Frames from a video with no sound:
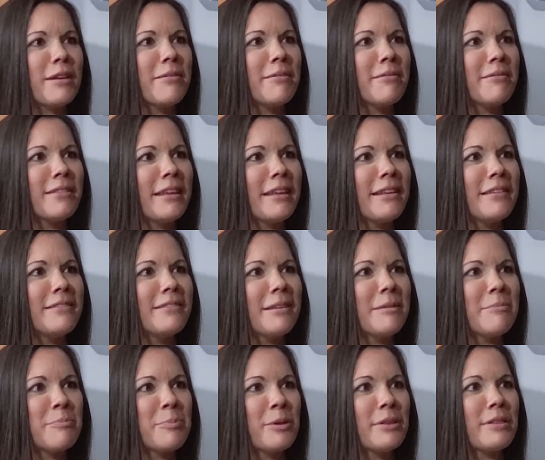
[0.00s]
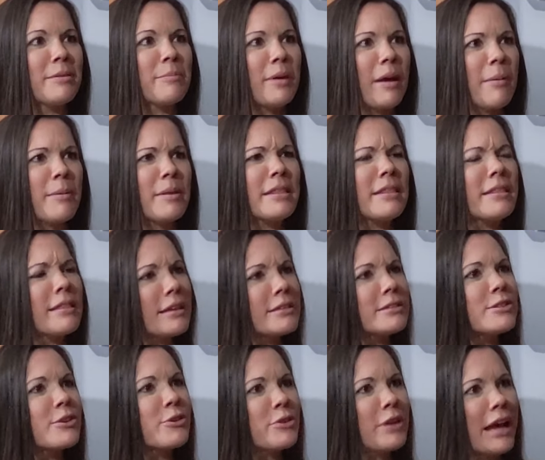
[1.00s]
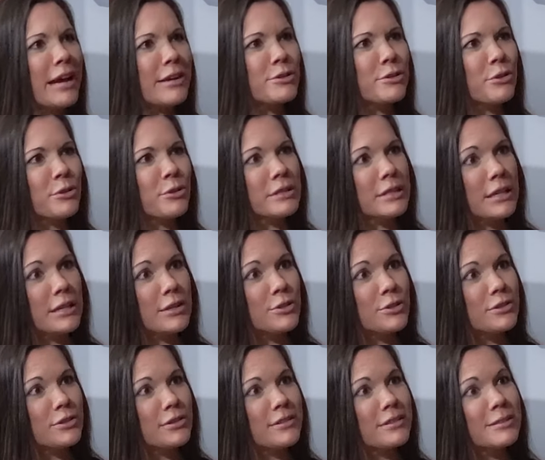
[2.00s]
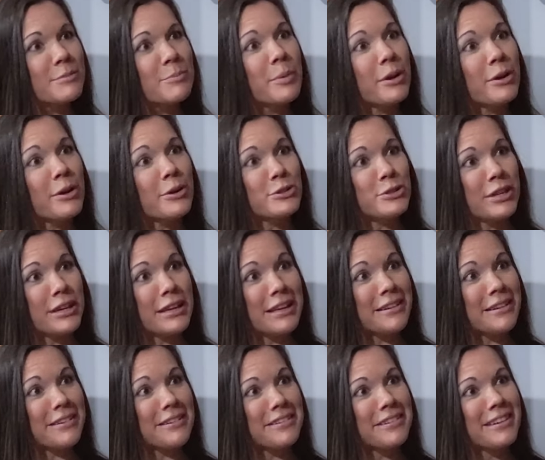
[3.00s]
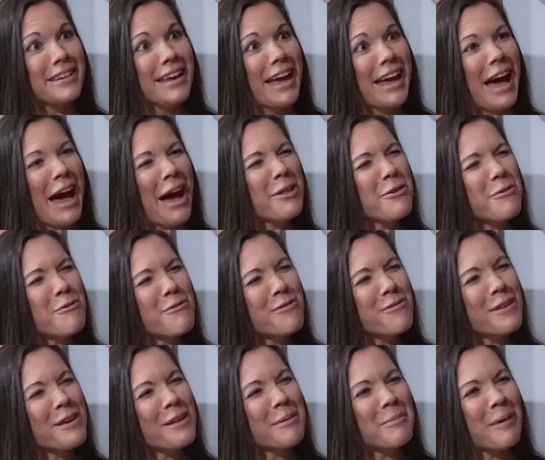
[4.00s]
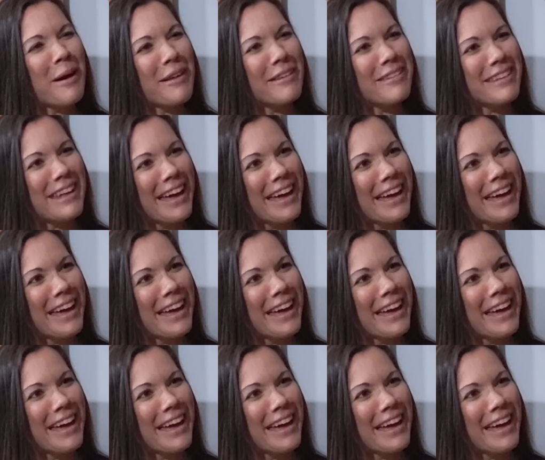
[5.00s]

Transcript: that put the, I mean, that's their national dish. It's butter chicken. I know. How do you feel about